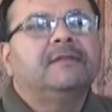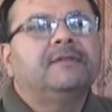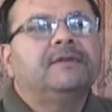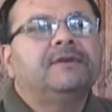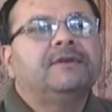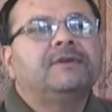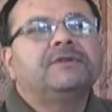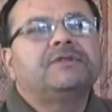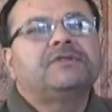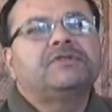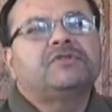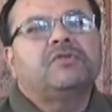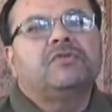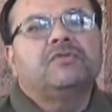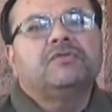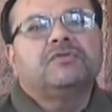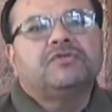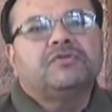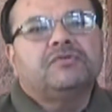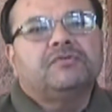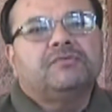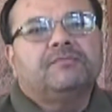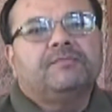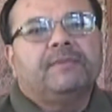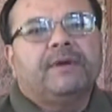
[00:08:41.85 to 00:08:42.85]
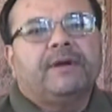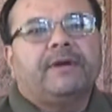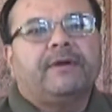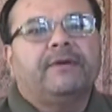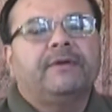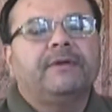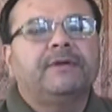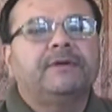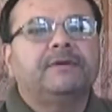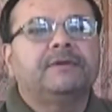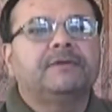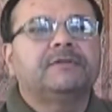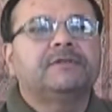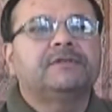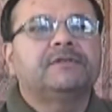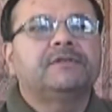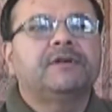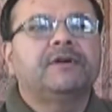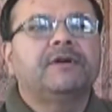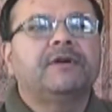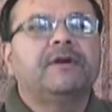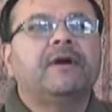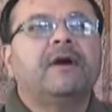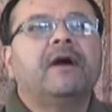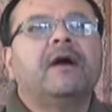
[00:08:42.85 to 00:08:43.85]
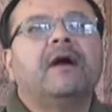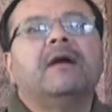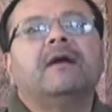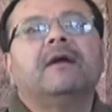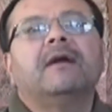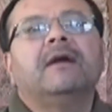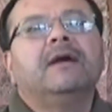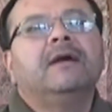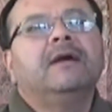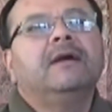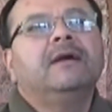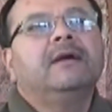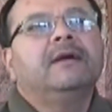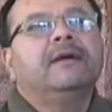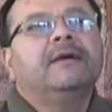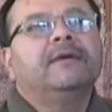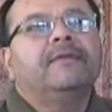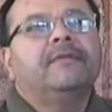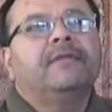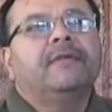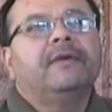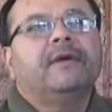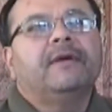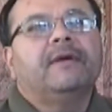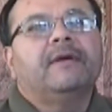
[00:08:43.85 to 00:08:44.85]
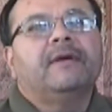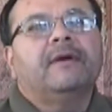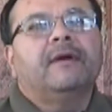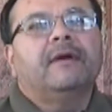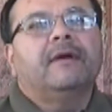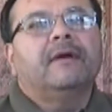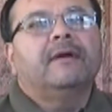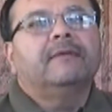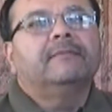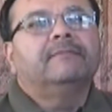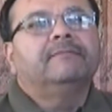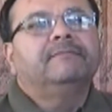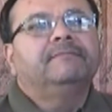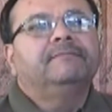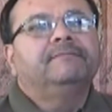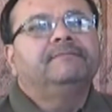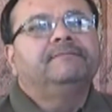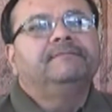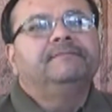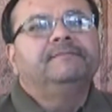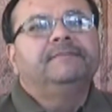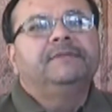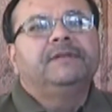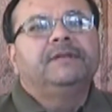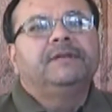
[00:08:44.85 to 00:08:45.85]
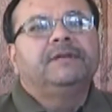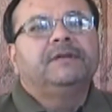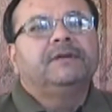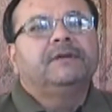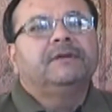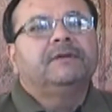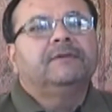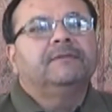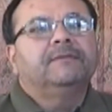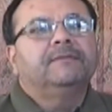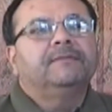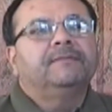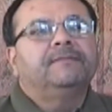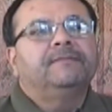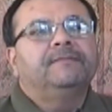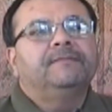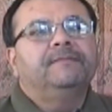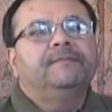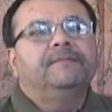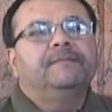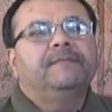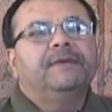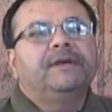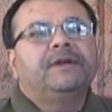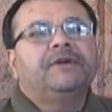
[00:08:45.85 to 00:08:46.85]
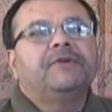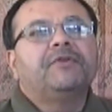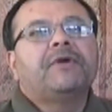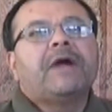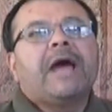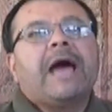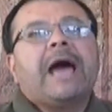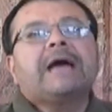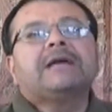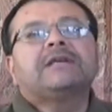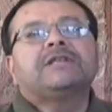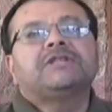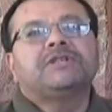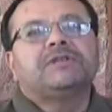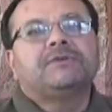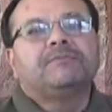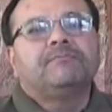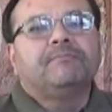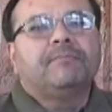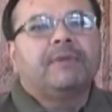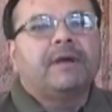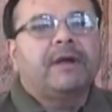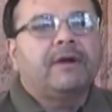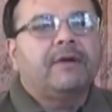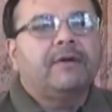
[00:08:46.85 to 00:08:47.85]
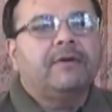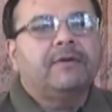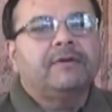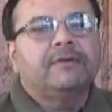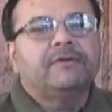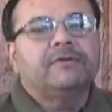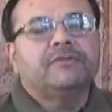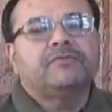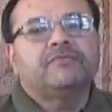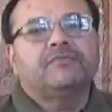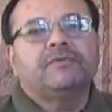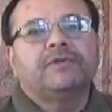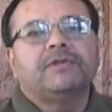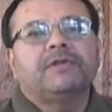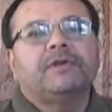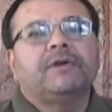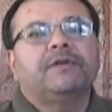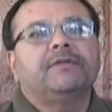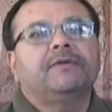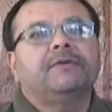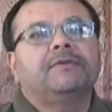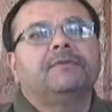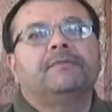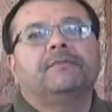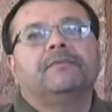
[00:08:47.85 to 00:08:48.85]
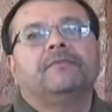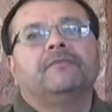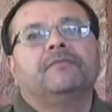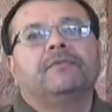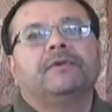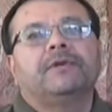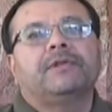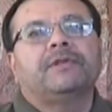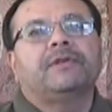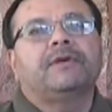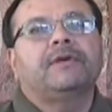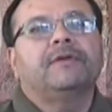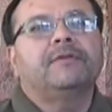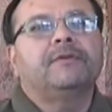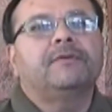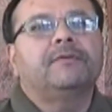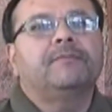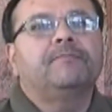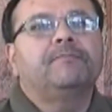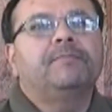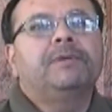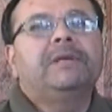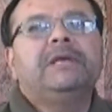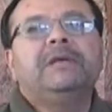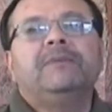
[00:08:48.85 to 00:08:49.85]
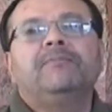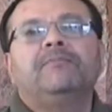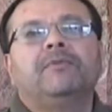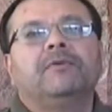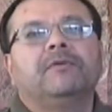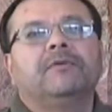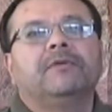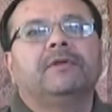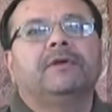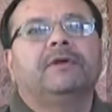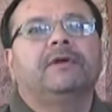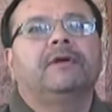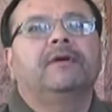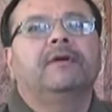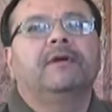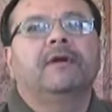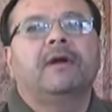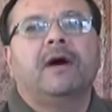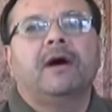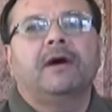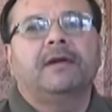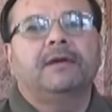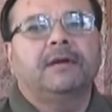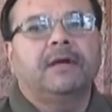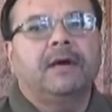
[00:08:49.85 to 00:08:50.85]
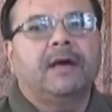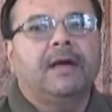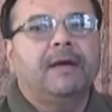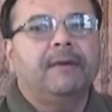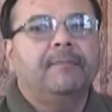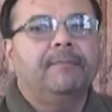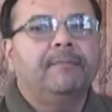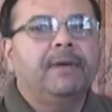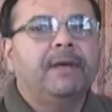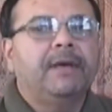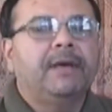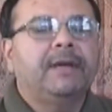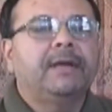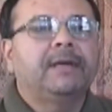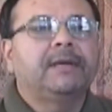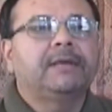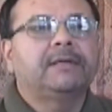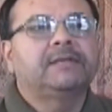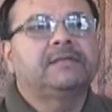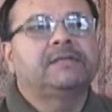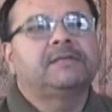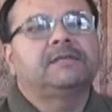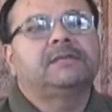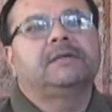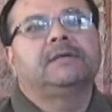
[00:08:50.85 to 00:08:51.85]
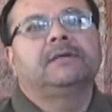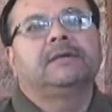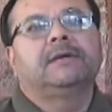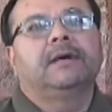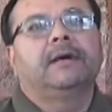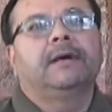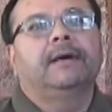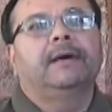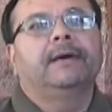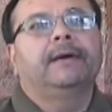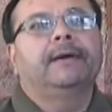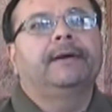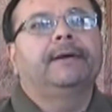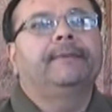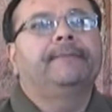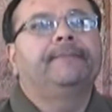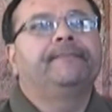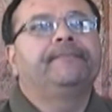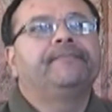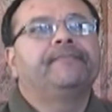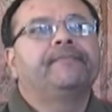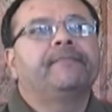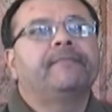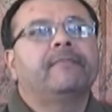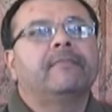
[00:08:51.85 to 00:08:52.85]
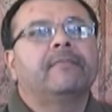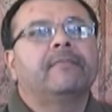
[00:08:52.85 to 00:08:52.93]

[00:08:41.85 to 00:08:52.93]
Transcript: there are social barriers. There are there are you know, interaction barriers with other with other people that are non-diabetics. Um,